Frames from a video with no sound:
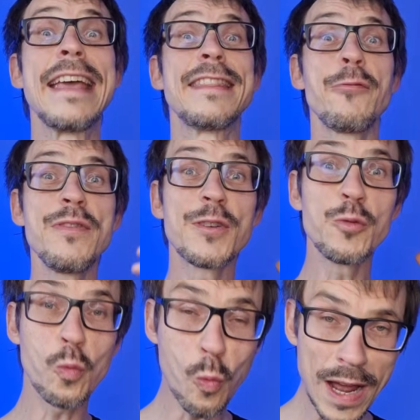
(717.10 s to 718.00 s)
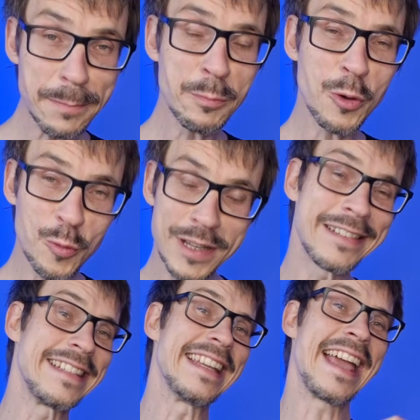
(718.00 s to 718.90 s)
Now we've got one more
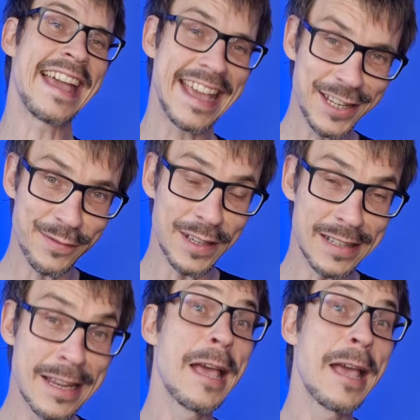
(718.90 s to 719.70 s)
word ahead of us,